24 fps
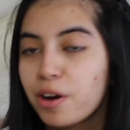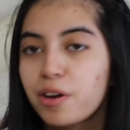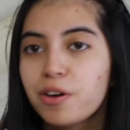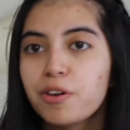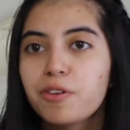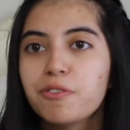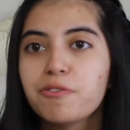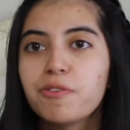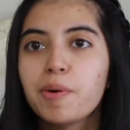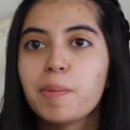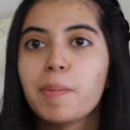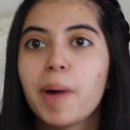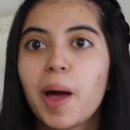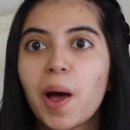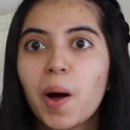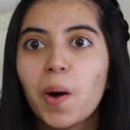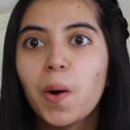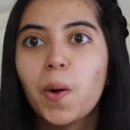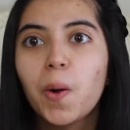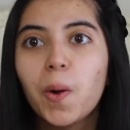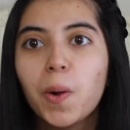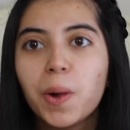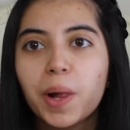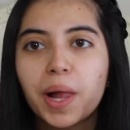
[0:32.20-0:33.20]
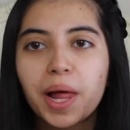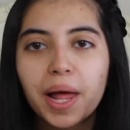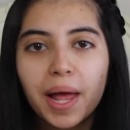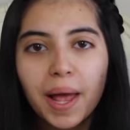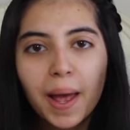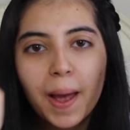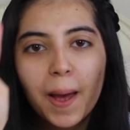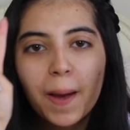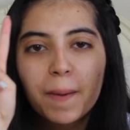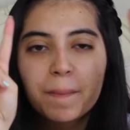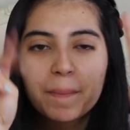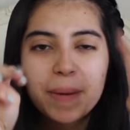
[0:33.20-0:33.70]
of my whole
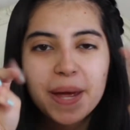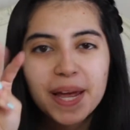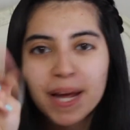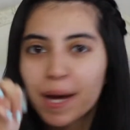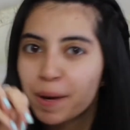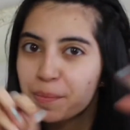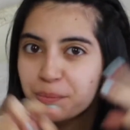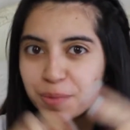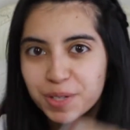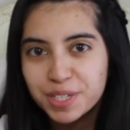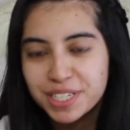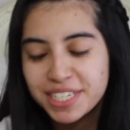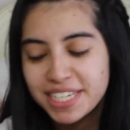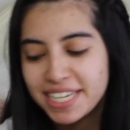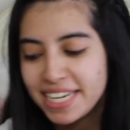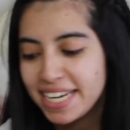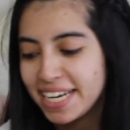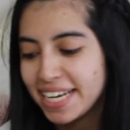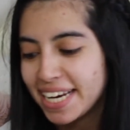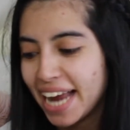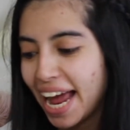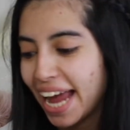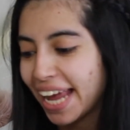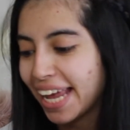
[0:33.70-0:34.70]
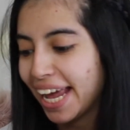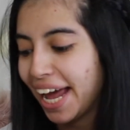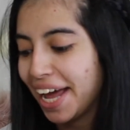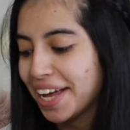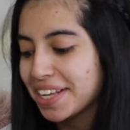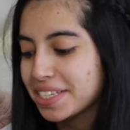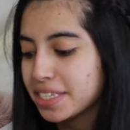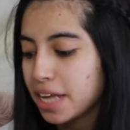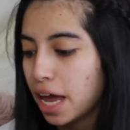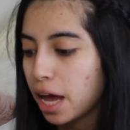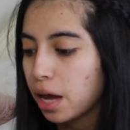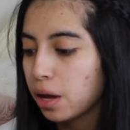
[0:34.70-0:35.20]
makeup routine, I
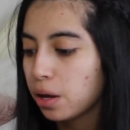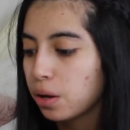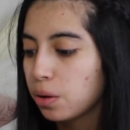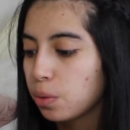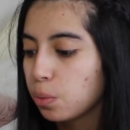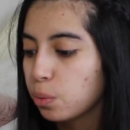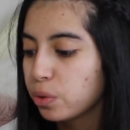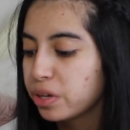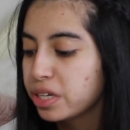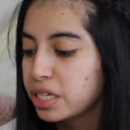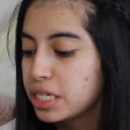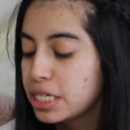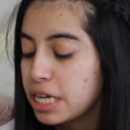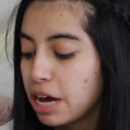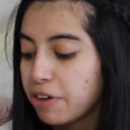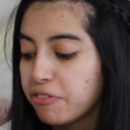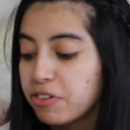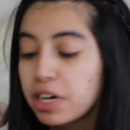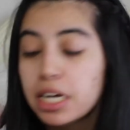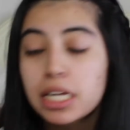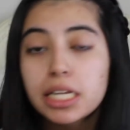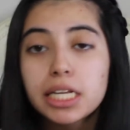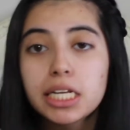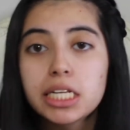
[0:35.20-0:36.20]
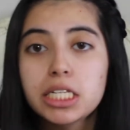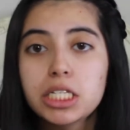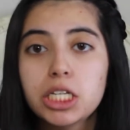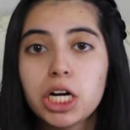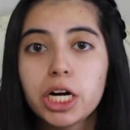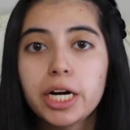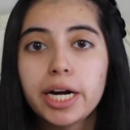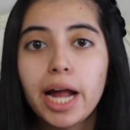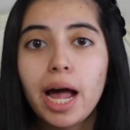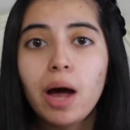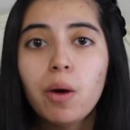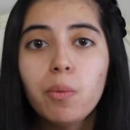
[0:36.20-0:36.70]
guess I would definitely
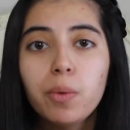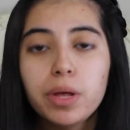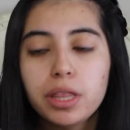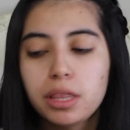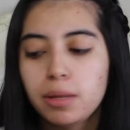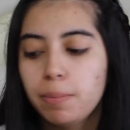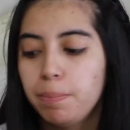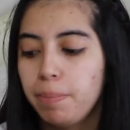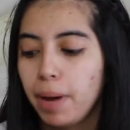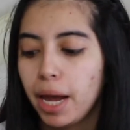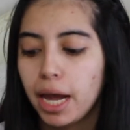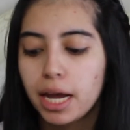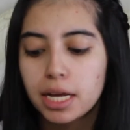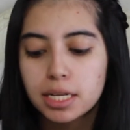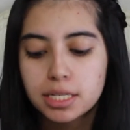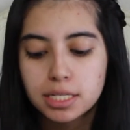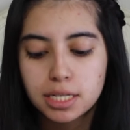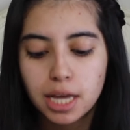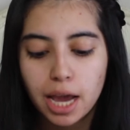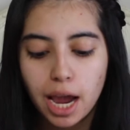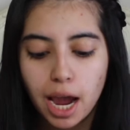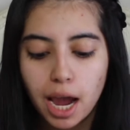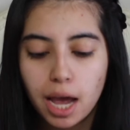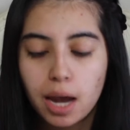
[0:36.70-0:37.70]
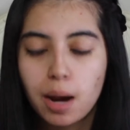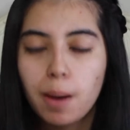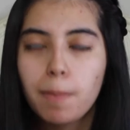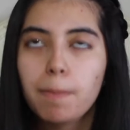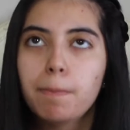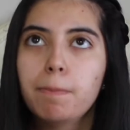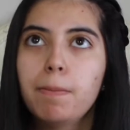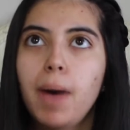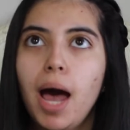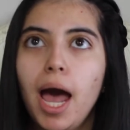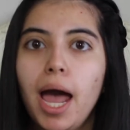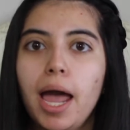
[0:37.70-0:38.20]
start out with the base, and
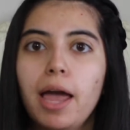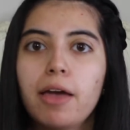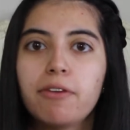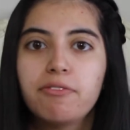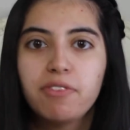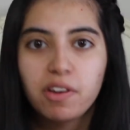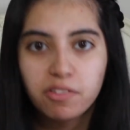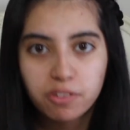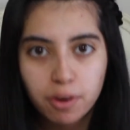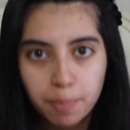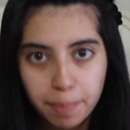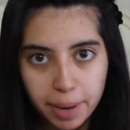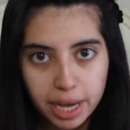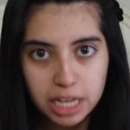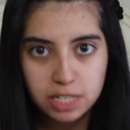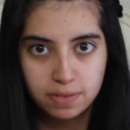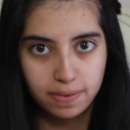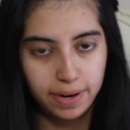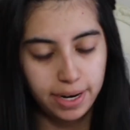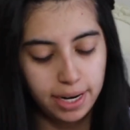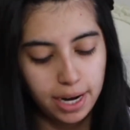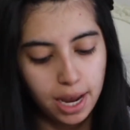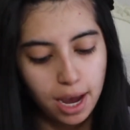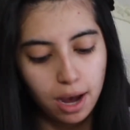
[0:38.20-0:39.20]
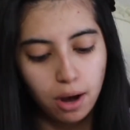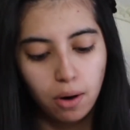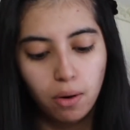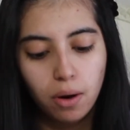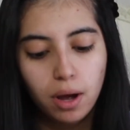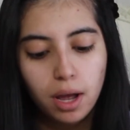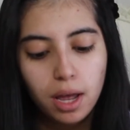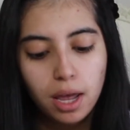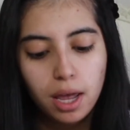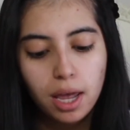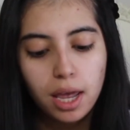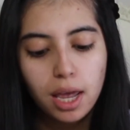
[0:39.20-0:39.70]
my favorite base right now
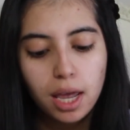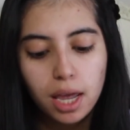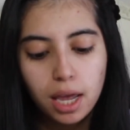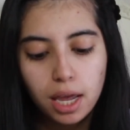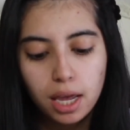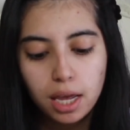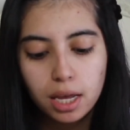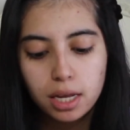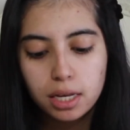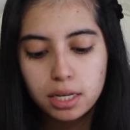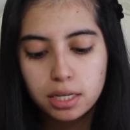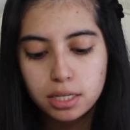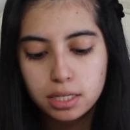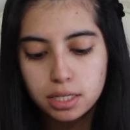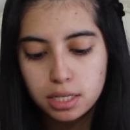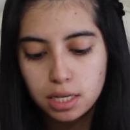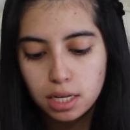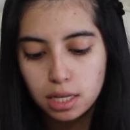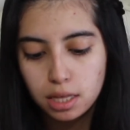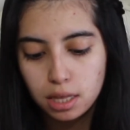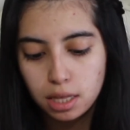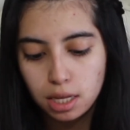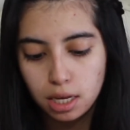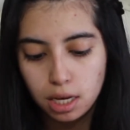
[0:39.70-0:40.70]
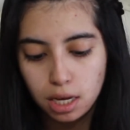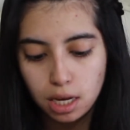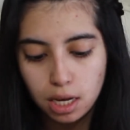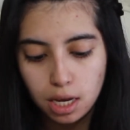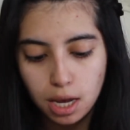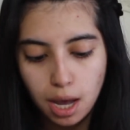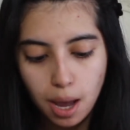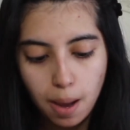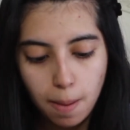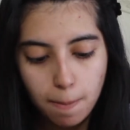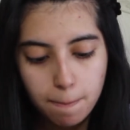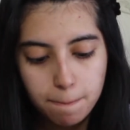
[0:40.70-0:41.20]
is
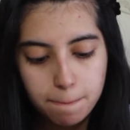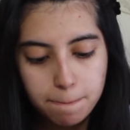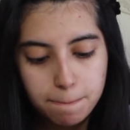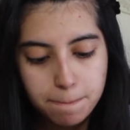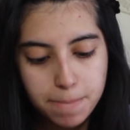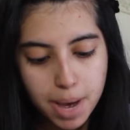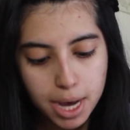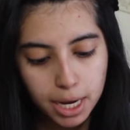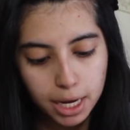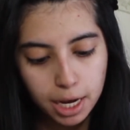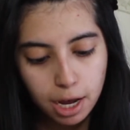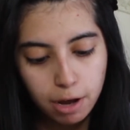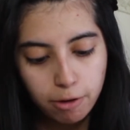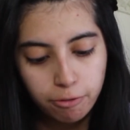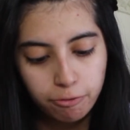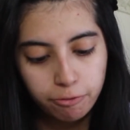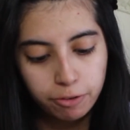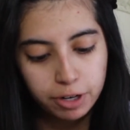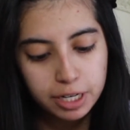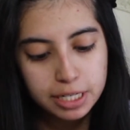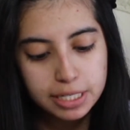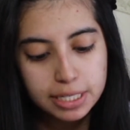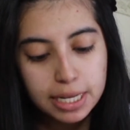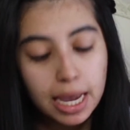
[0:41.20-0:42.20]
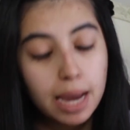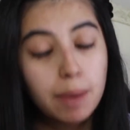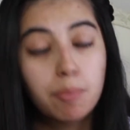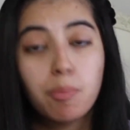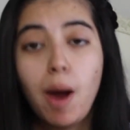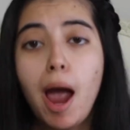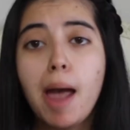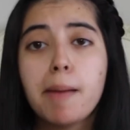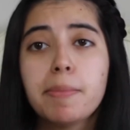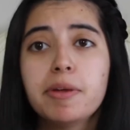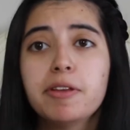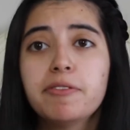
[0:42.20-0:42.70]
the Becca First Light
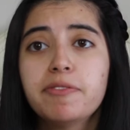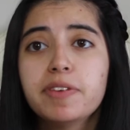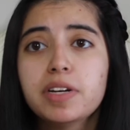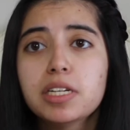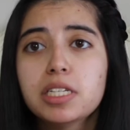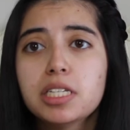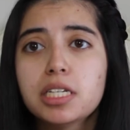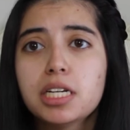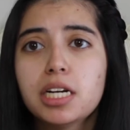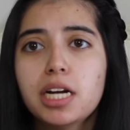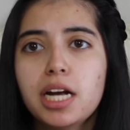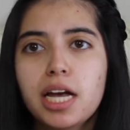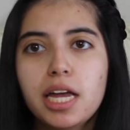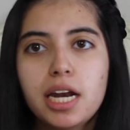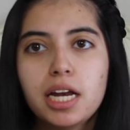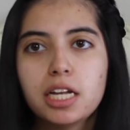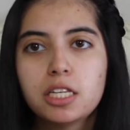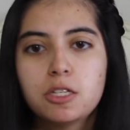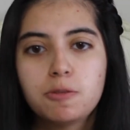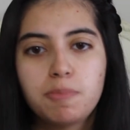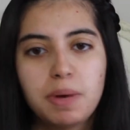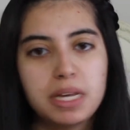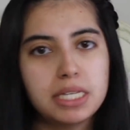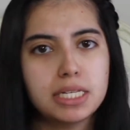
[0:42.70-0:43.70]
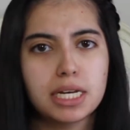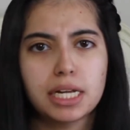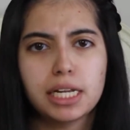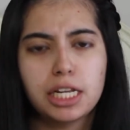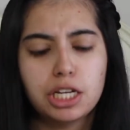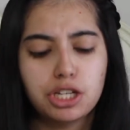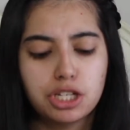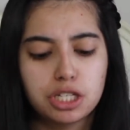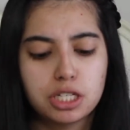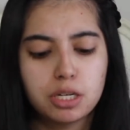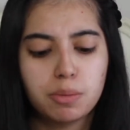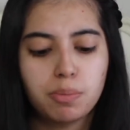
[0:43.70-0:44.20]
Priming Filter, and it's
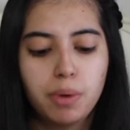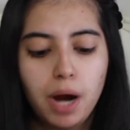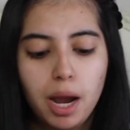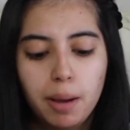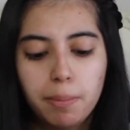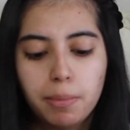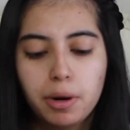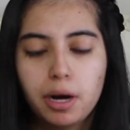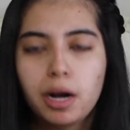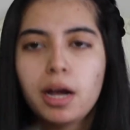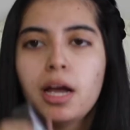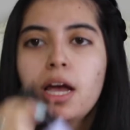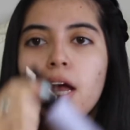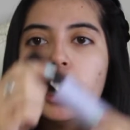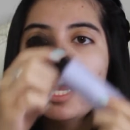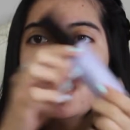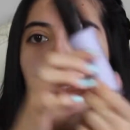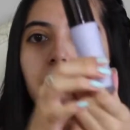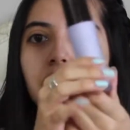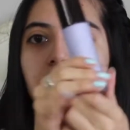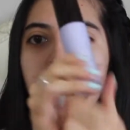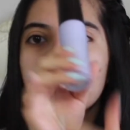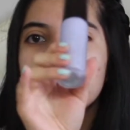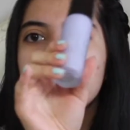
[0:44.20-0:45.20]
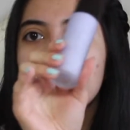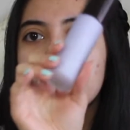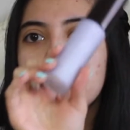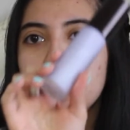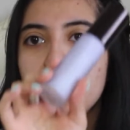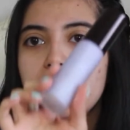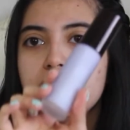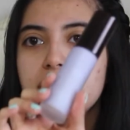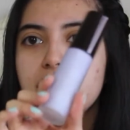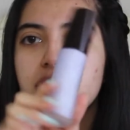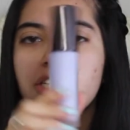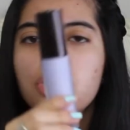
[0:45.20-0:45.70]
basically just a primer. It looks like
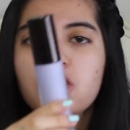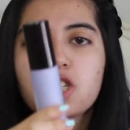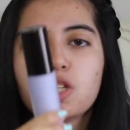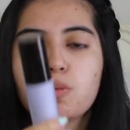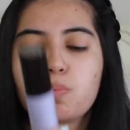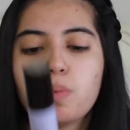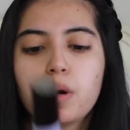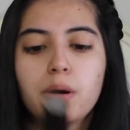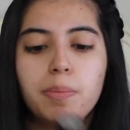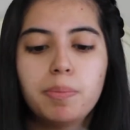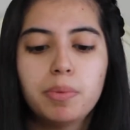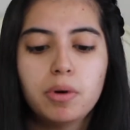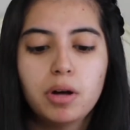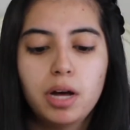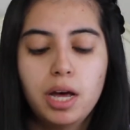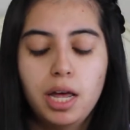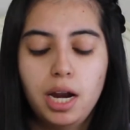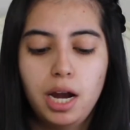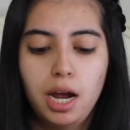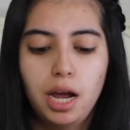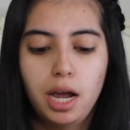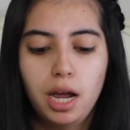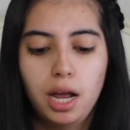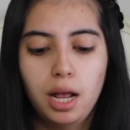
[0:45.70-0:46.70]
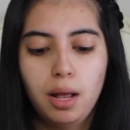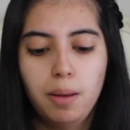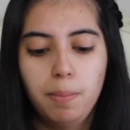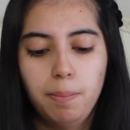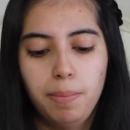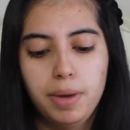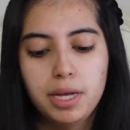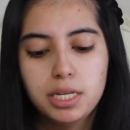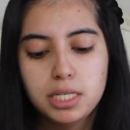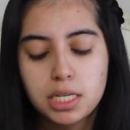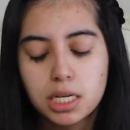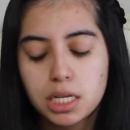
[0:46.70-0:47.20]
this, it's just purple, and I
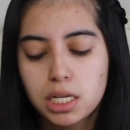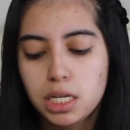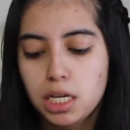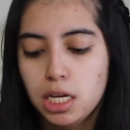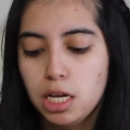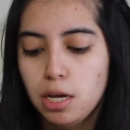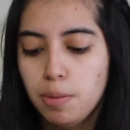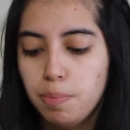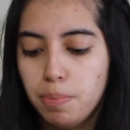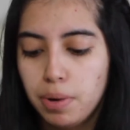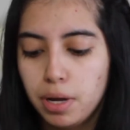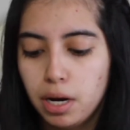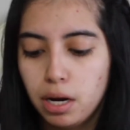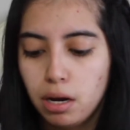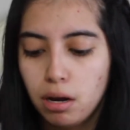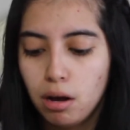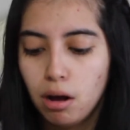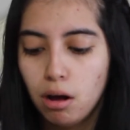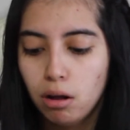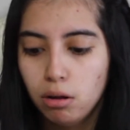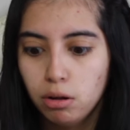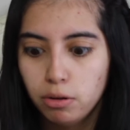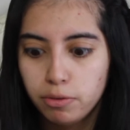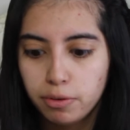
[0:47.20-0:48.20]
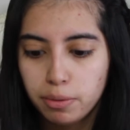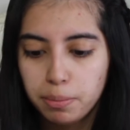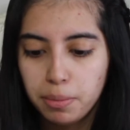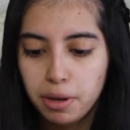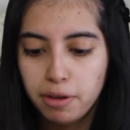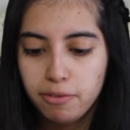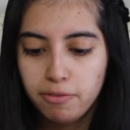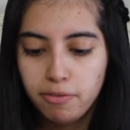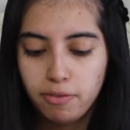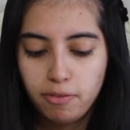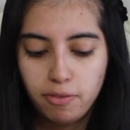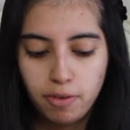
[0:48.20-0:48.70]
basically put it all over
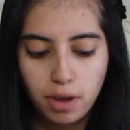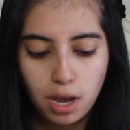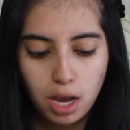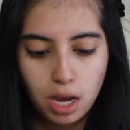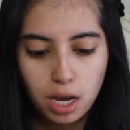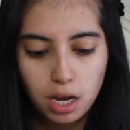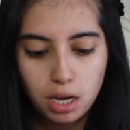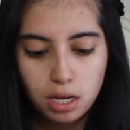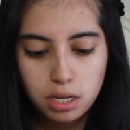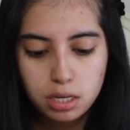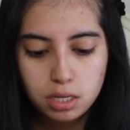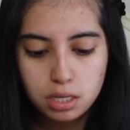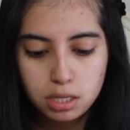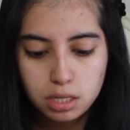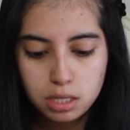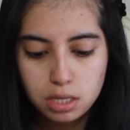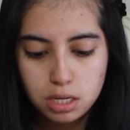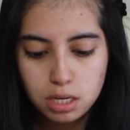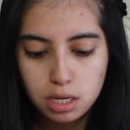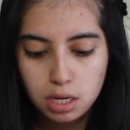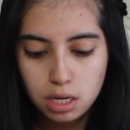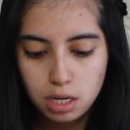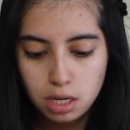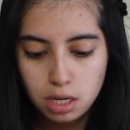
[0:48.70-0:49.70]
my face,